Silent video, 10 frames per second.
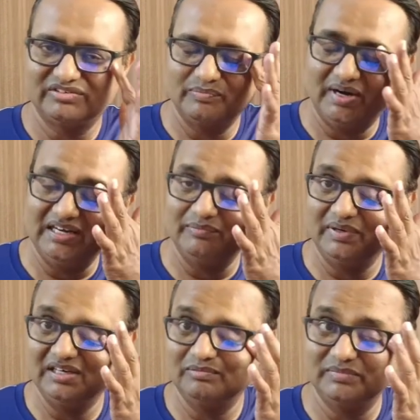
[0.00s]
from
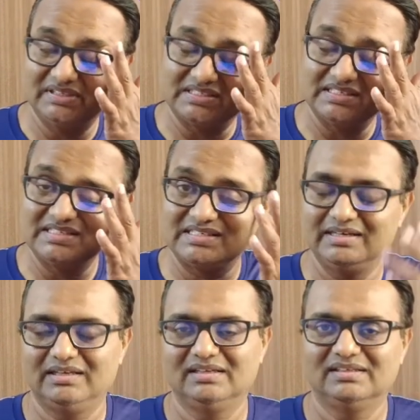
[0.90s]
multiple numbers
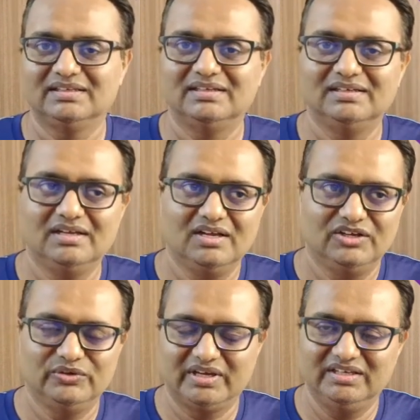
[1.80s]
stating
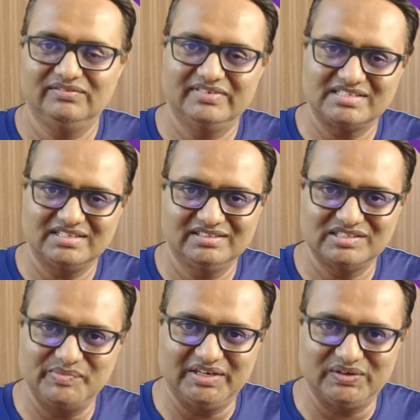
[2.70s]
you can invest in
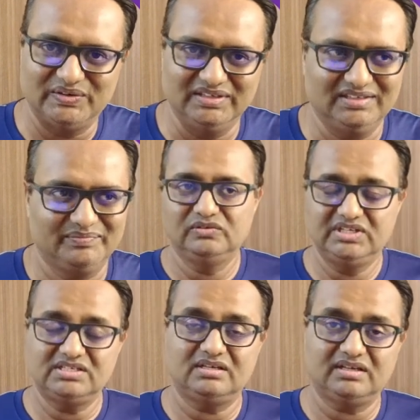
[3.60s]
this Bitcoin.
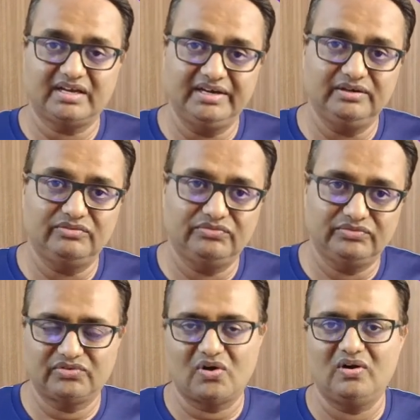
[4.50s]
These are the kind of
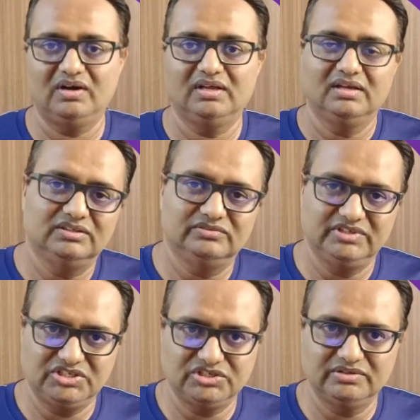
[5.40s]
fraud,
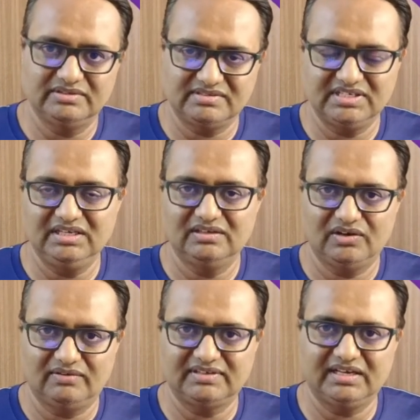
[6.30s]
which you have
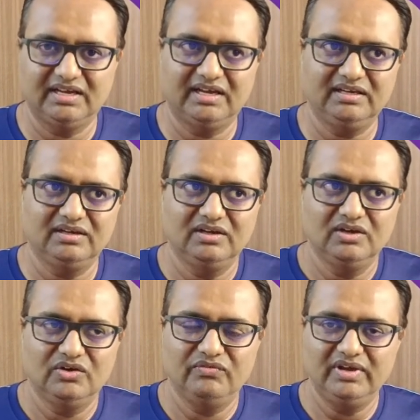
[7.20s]
seen after AI,
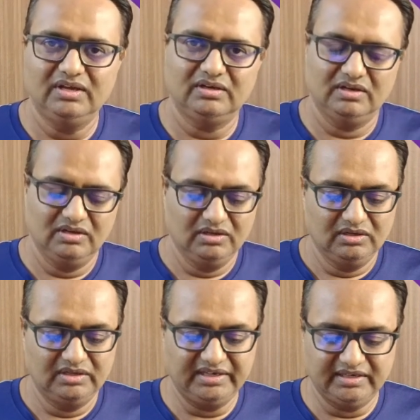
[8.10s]
where
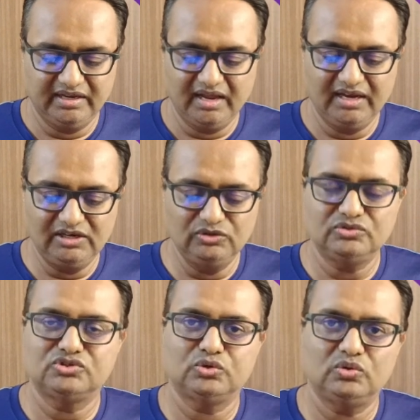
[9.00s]
that AI
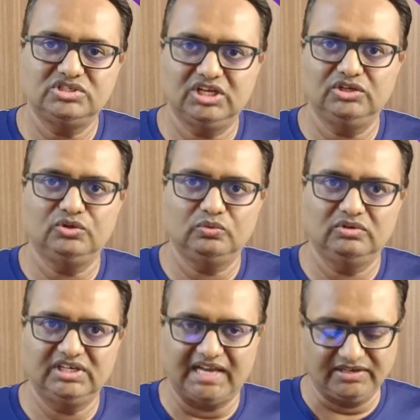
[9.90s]
looks so
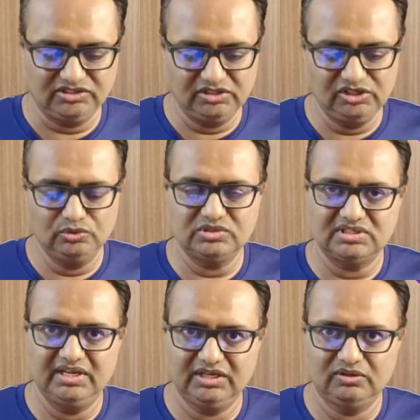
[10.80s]
genuine. It actually
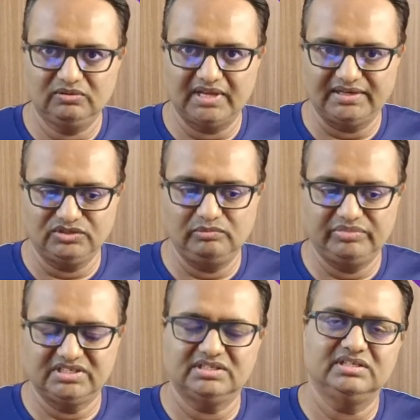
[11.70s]
looks like, the
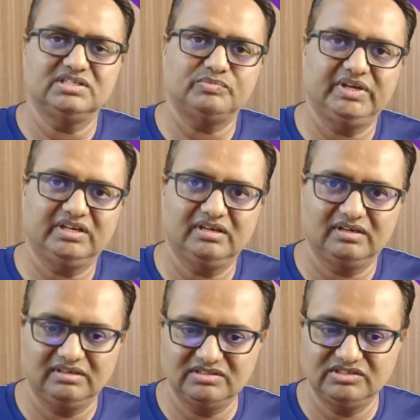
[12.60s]
actual person is speaking
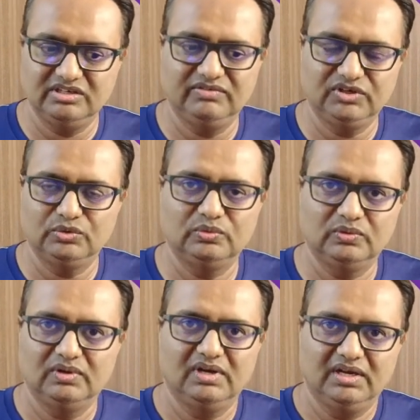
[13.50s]
and is giving you,
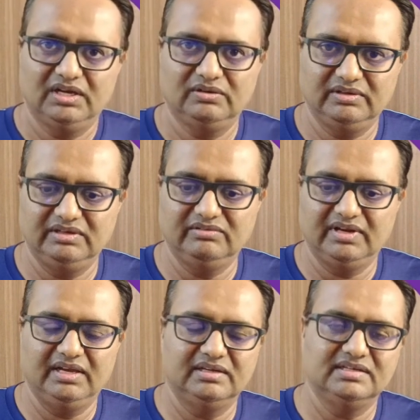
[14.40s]

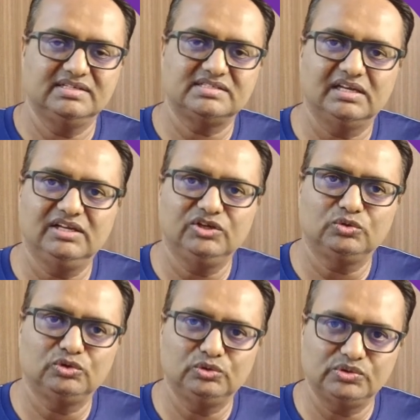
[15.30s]
is telling
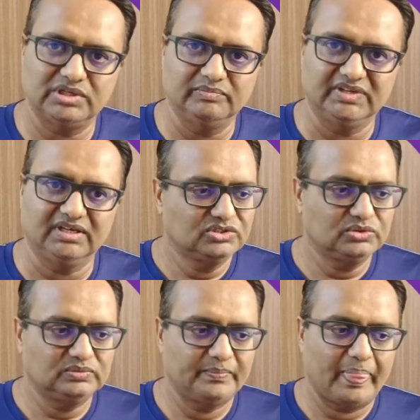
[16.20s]
you to do something.
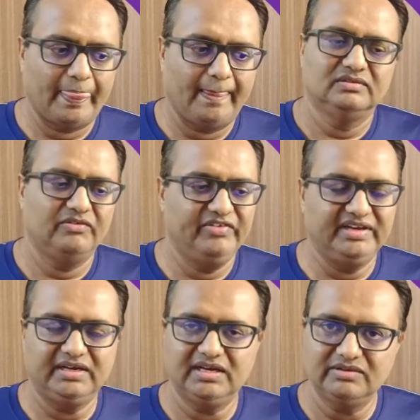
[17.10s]
So the
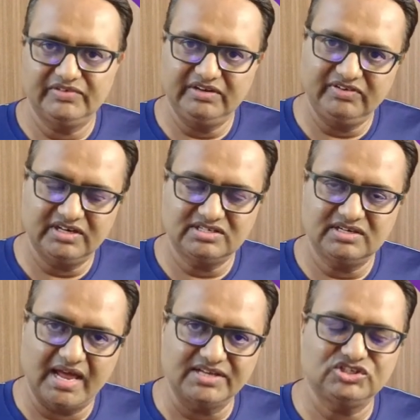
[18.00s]

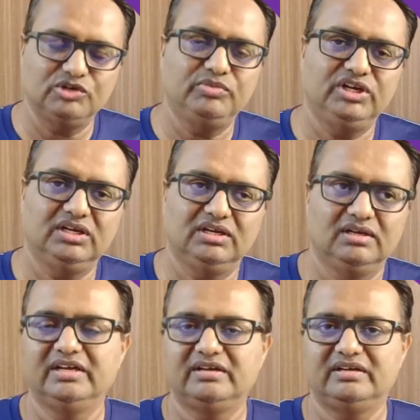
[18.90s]
verification has to be
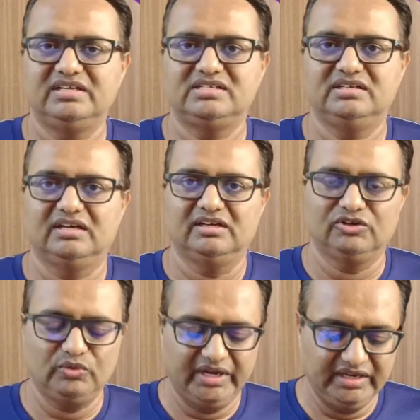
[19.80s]
increased here.
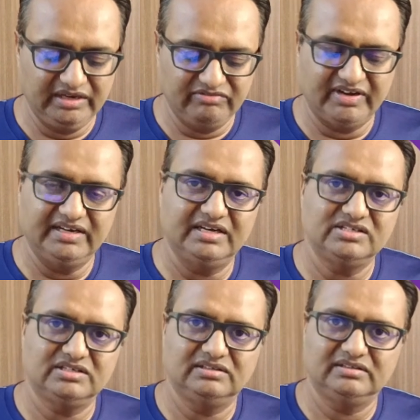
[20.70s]
Any
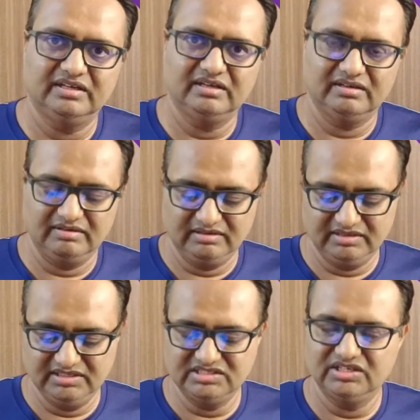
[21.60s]
financial thing
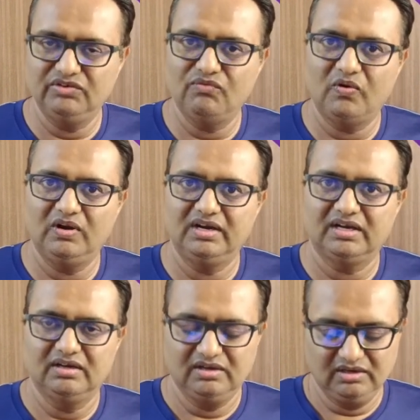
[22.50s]
is involved
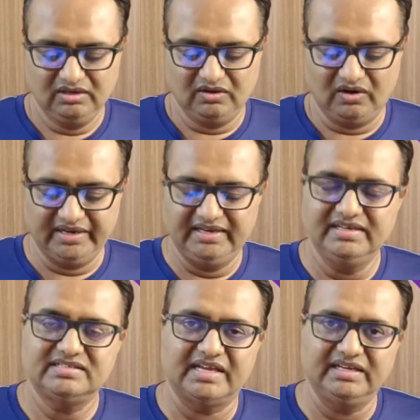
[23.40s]
or
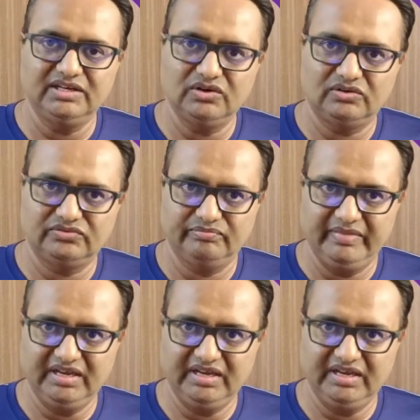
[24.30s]
any signing of